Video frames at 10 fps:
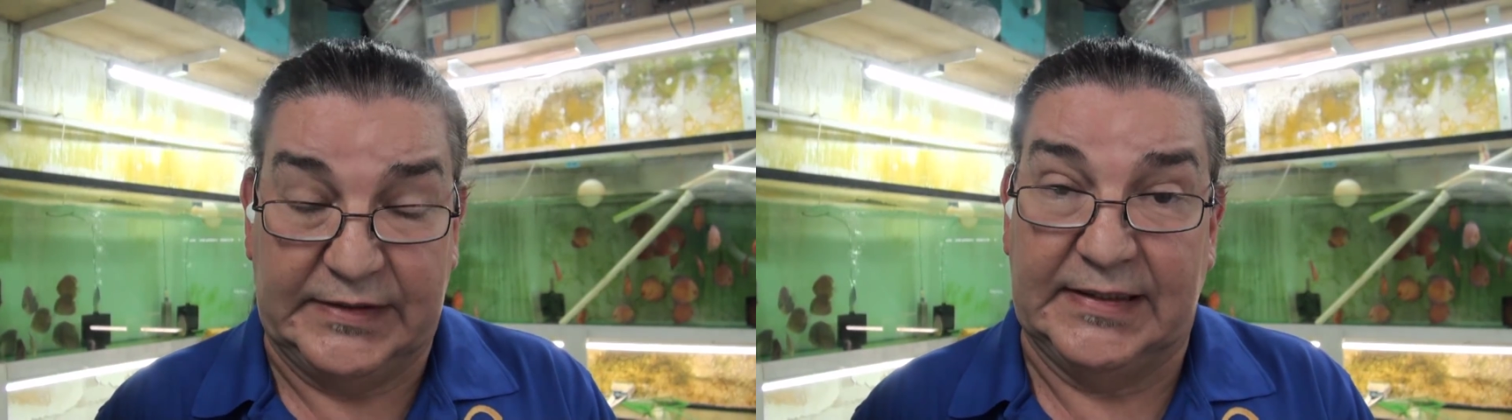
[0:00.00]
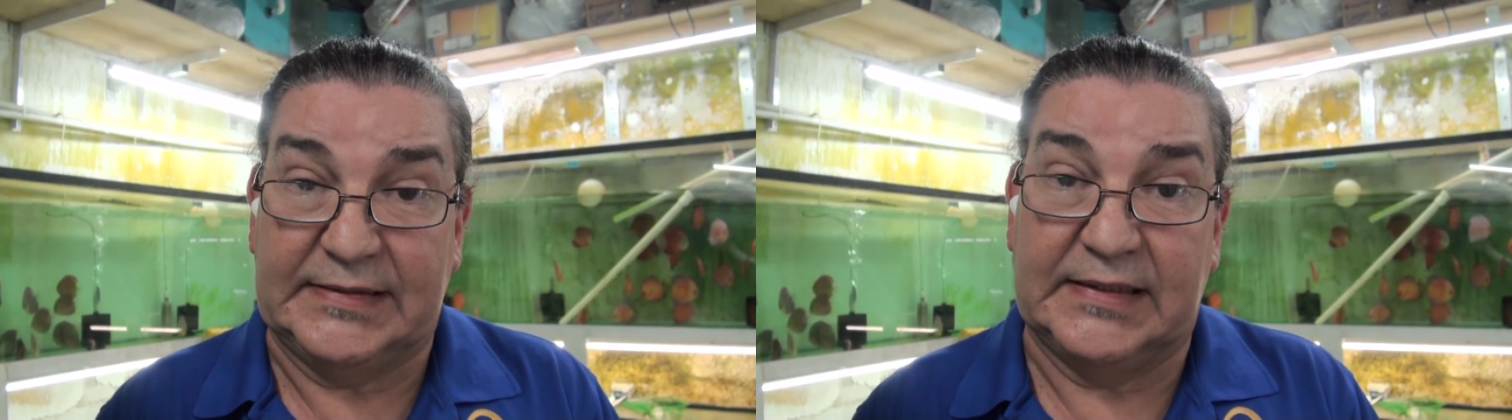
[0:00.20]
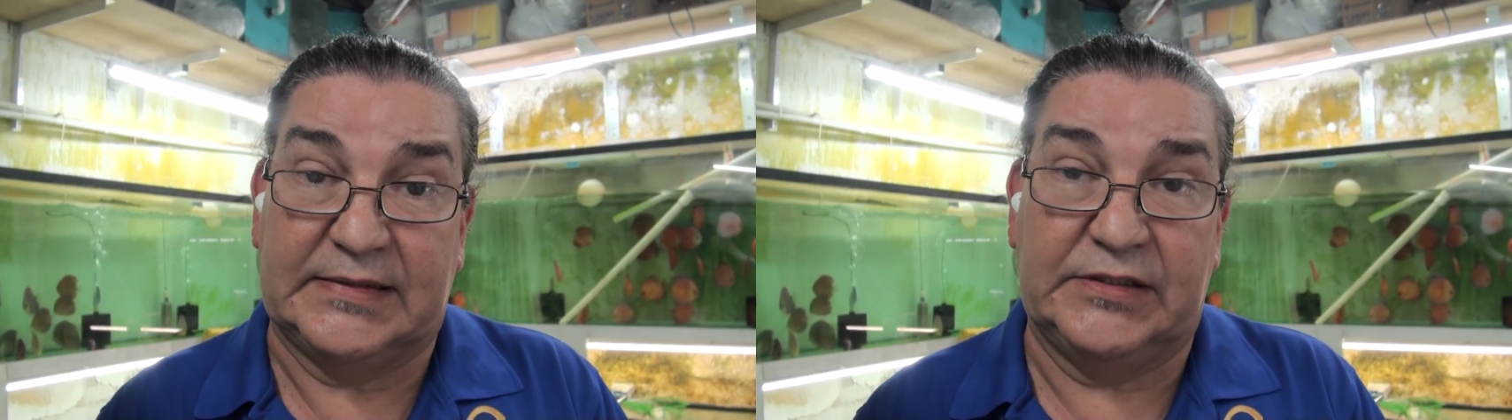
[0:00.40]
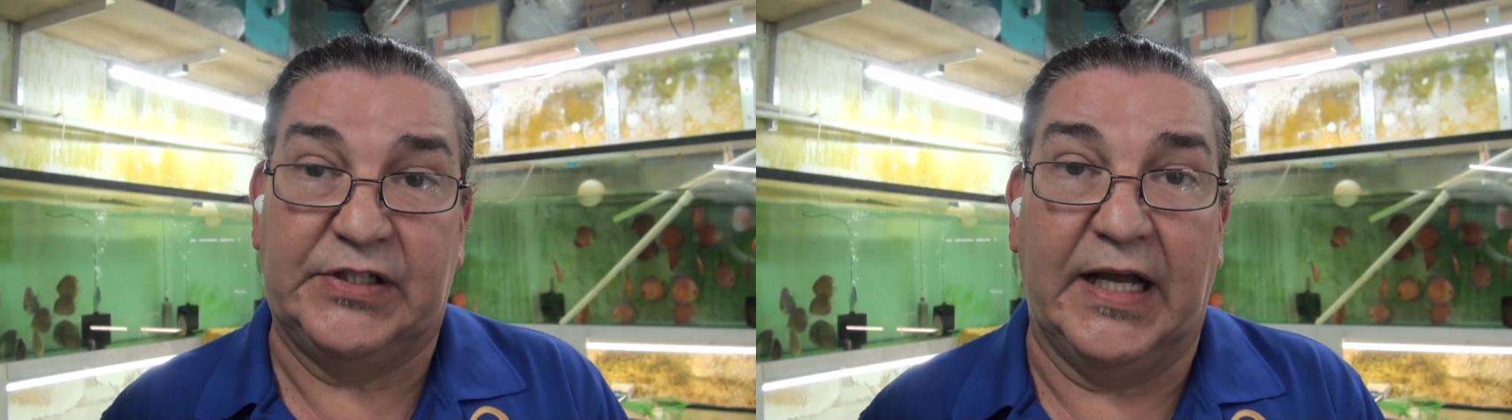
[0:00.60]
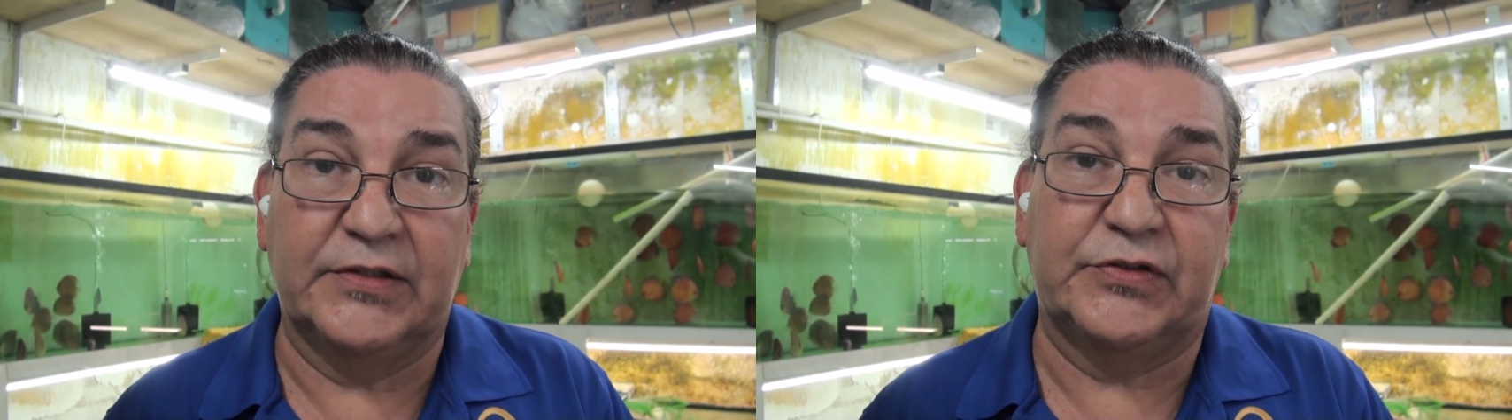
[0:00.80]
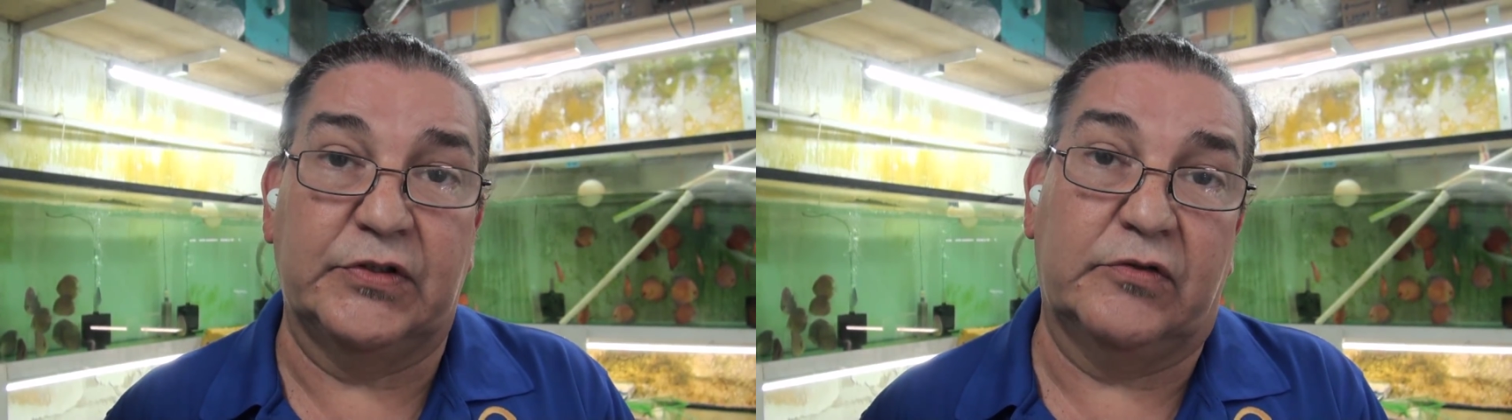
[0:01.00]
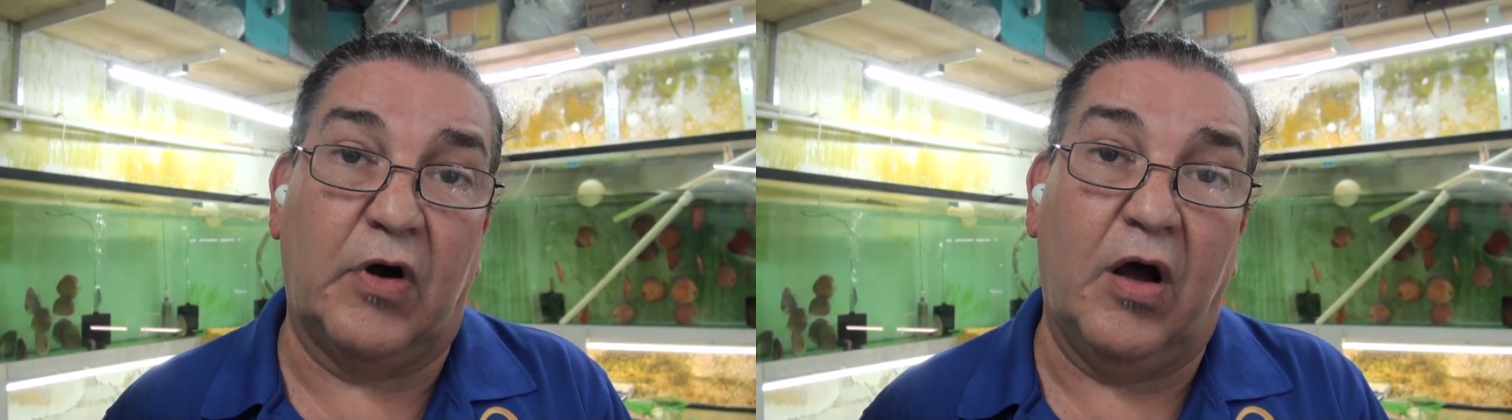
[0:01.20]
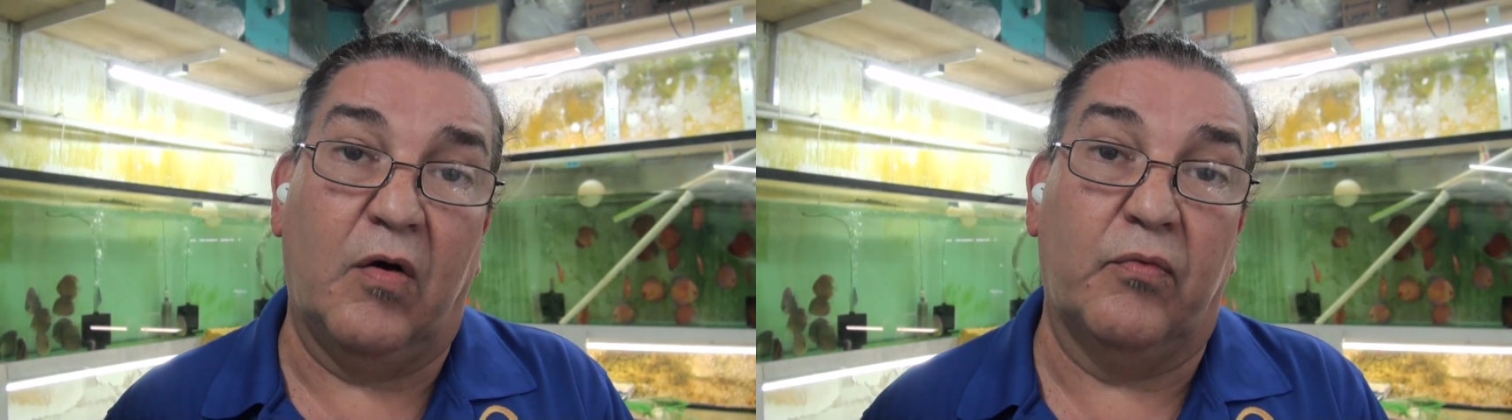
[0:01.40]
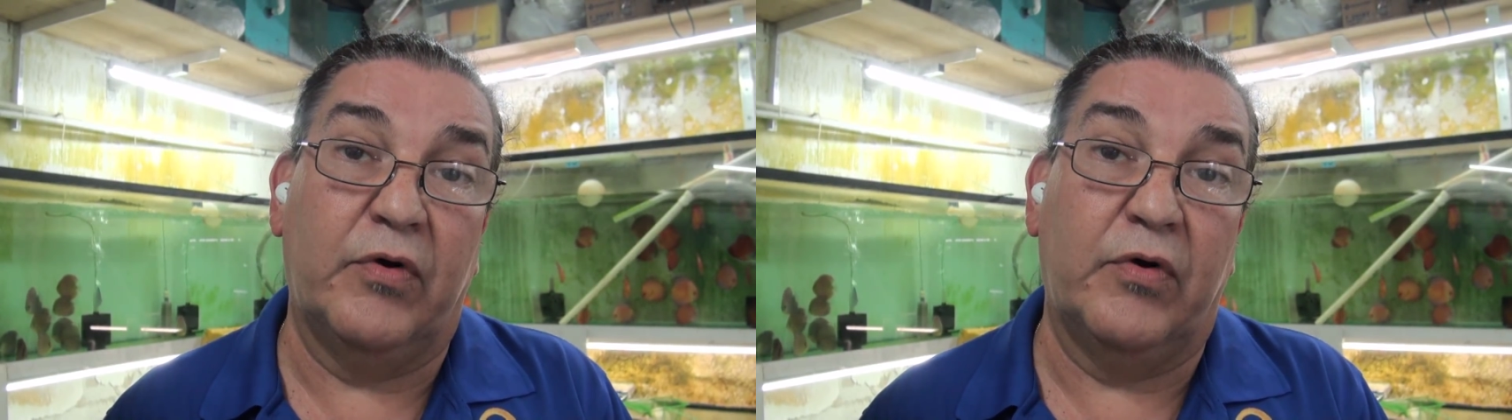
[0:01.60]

discus a chance to grow.